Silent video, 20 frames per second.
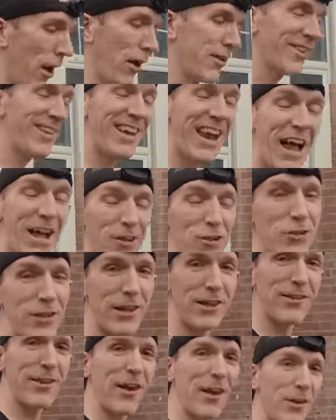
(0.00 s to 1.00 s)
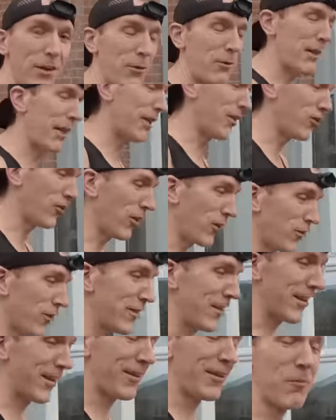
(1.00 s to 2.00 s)
I didn't actually say I'd lose energy, I
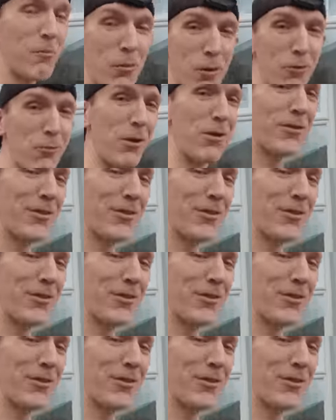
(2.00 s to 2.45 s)
just said I didn't want to